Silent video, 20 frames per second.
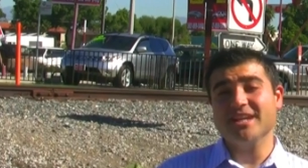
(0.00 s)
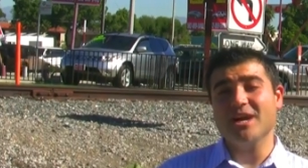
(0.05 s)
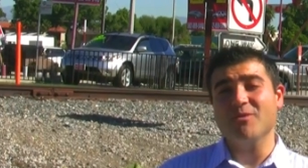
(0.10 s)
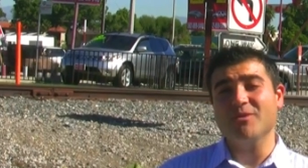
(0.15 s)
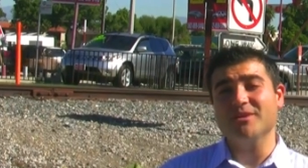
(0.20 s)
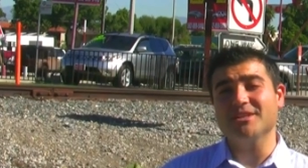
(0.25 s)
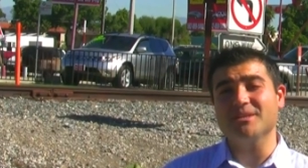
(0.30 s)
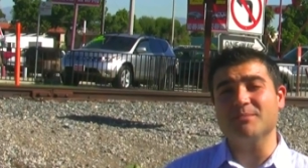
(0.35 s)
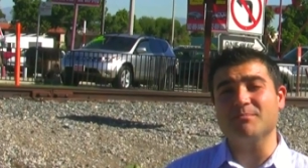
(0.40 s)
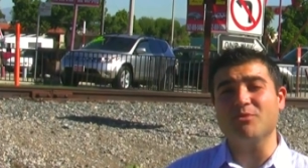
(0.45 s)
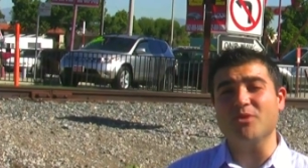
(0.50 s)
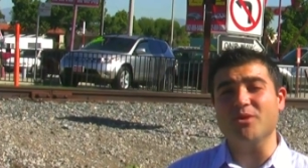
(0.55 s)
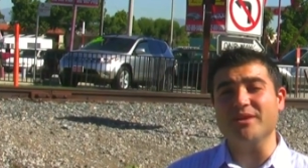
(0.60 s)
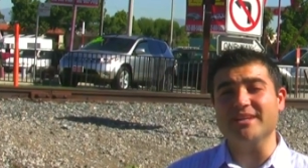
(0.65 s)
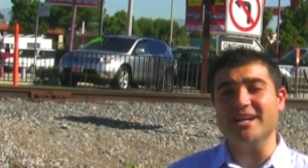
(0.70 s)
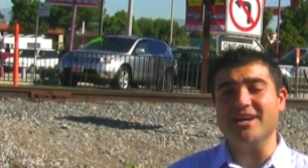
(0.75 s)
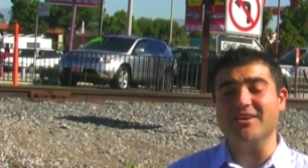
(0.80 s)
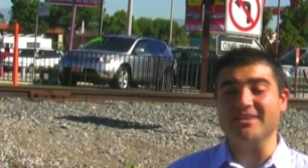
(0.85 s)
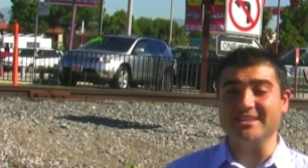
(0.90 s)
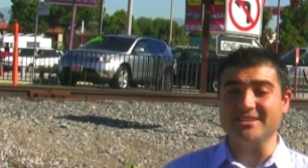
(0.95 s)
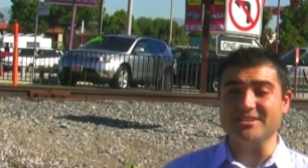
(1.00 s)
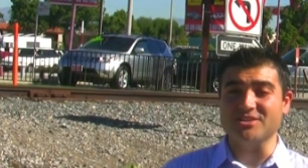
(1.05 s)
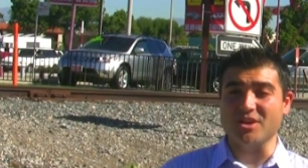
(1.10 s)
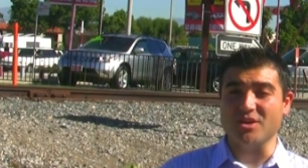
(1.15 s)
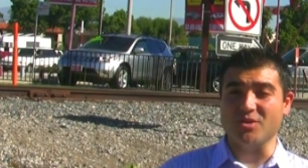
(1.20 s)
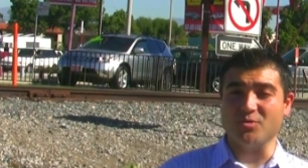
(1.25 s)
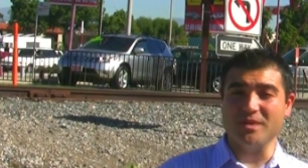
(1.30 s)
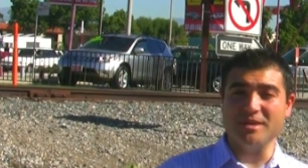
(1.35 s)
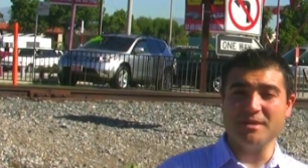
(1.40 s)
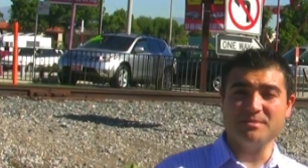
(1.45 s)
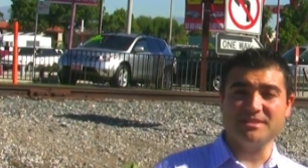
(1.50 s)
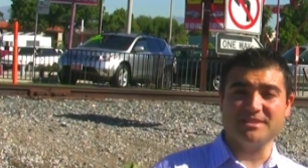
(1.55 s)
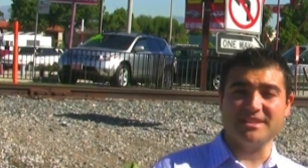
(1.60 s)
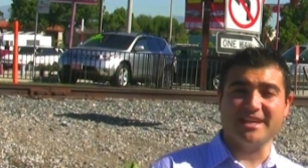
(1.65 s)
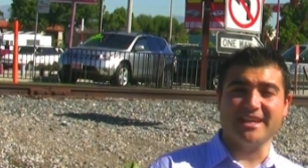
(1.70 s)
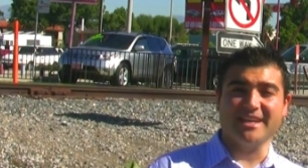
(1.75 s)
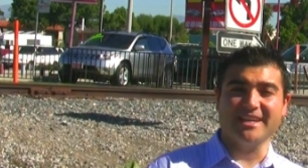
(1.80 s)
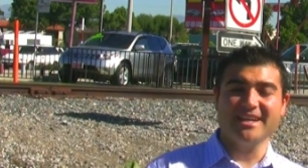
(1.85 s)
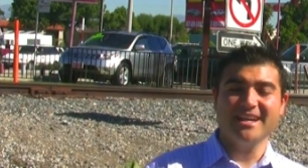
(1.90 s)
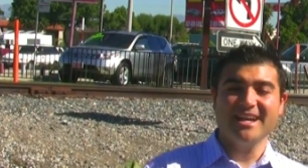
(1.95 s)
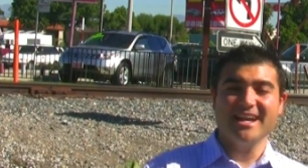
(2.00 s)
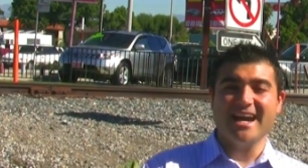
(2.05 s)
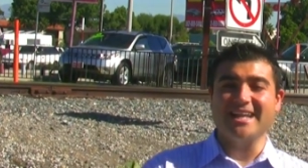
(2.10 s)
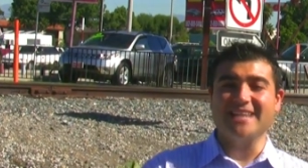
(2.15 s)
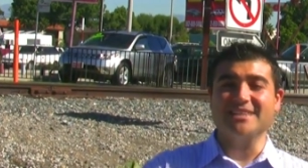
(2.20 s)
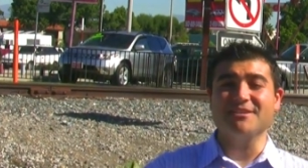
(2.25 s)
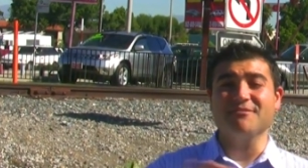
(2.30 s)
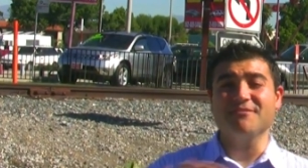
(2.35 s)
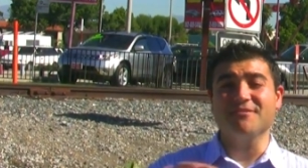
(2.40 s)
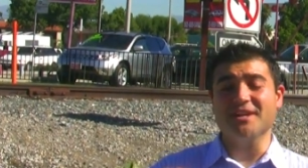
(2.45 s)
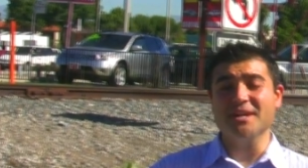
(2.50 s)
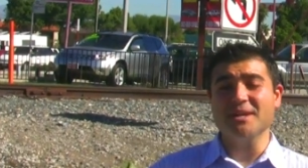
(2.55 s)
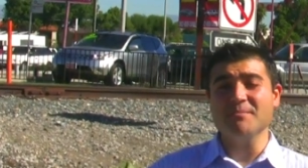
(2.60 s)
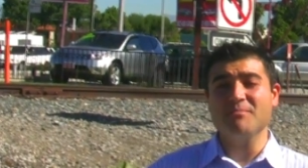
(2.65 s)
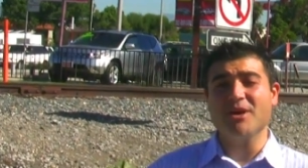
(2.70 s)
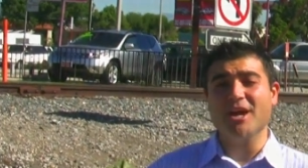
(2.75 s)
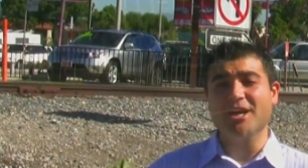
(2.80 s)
thing I wanted to point out is our website. At the very